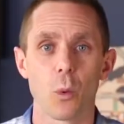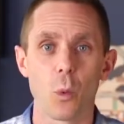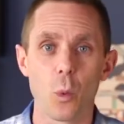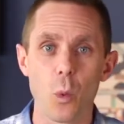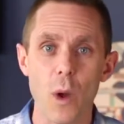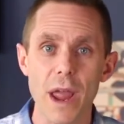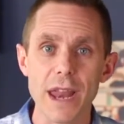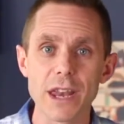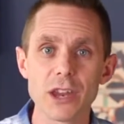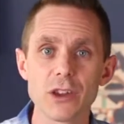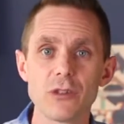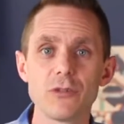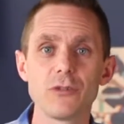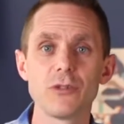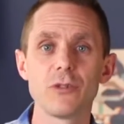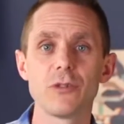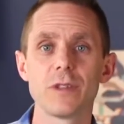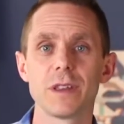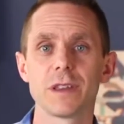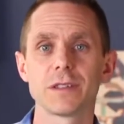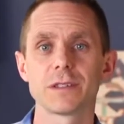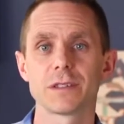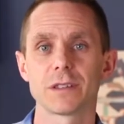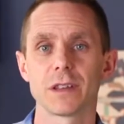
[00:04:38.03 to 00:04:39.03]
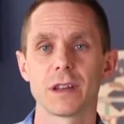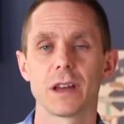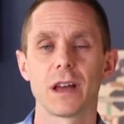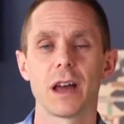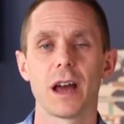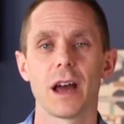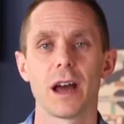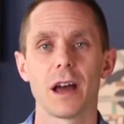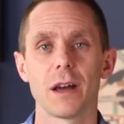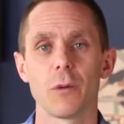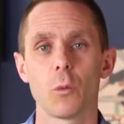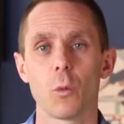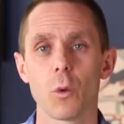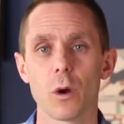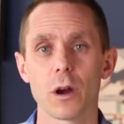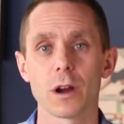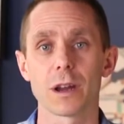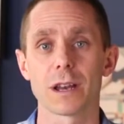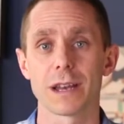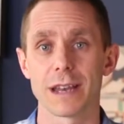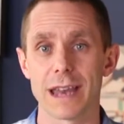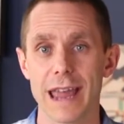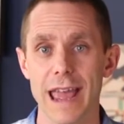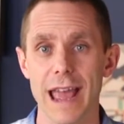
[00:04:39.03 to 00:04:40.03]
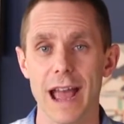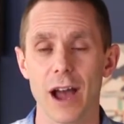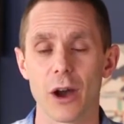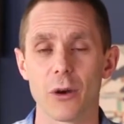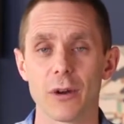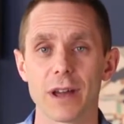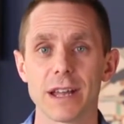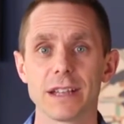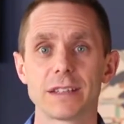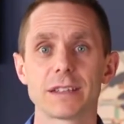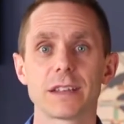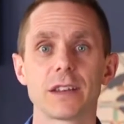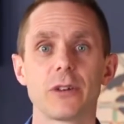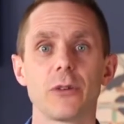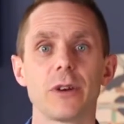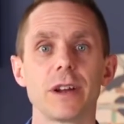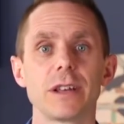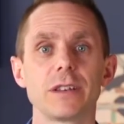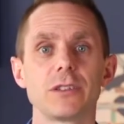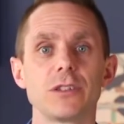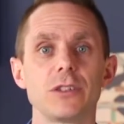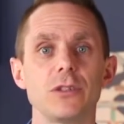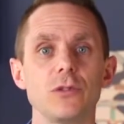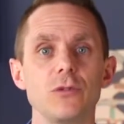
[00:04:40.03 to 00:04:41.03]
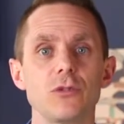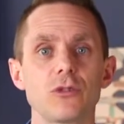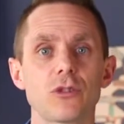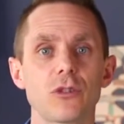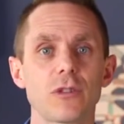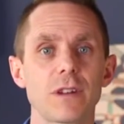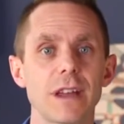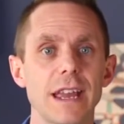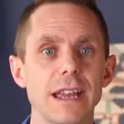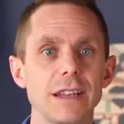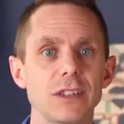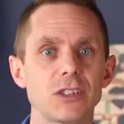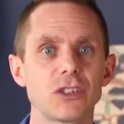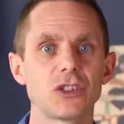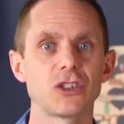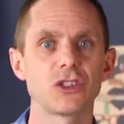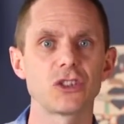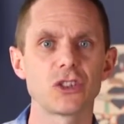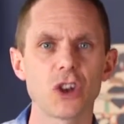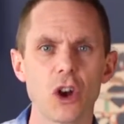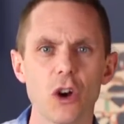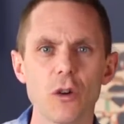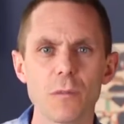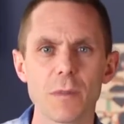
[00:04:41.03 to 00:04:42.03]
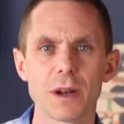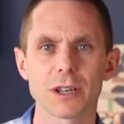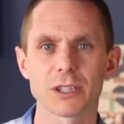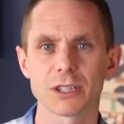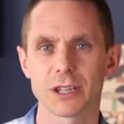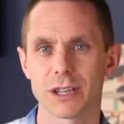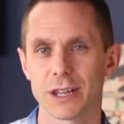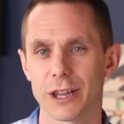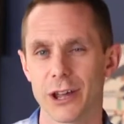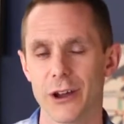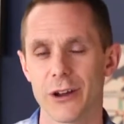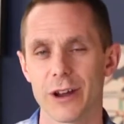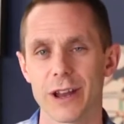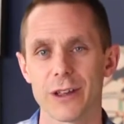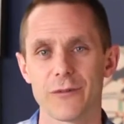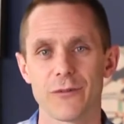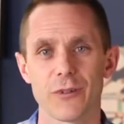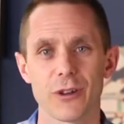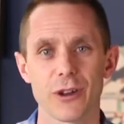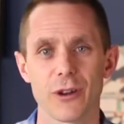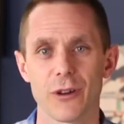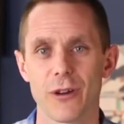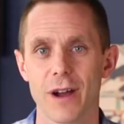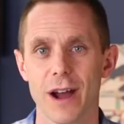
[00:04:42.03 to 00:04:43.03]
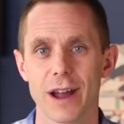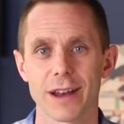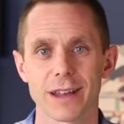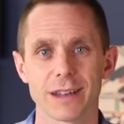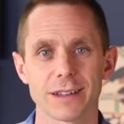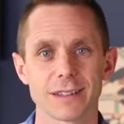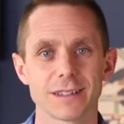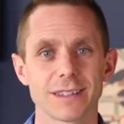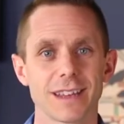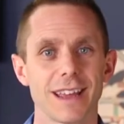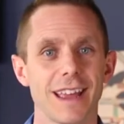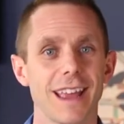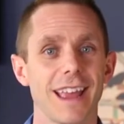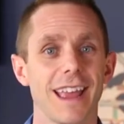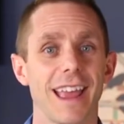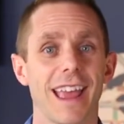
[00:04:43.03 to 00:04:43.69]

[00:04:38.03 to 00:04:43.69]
When you do this work now, it's going to create so much clarity for your audience.